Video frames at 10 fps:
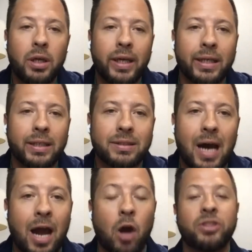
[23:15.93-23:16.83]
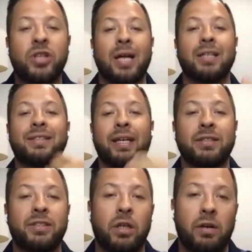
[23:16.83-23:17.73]
is I always try to stay
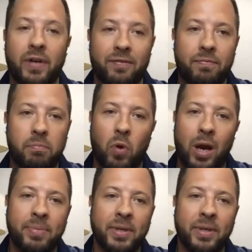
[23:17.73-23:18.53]
conservative, right?